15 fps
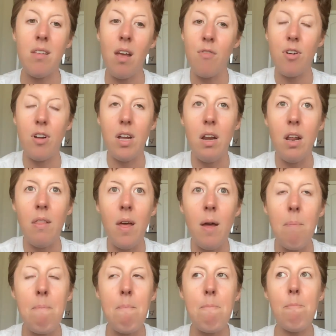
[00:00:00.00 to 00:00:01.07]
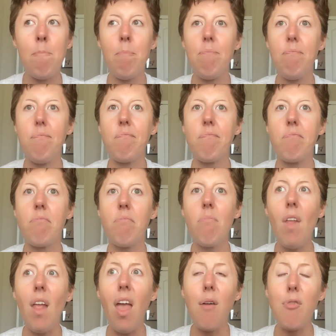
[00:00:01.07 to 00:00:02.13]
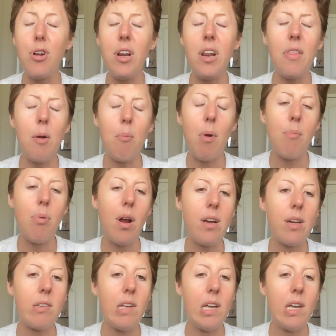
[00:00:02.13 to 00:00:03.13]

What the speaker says: after eating them, after eating their bread products.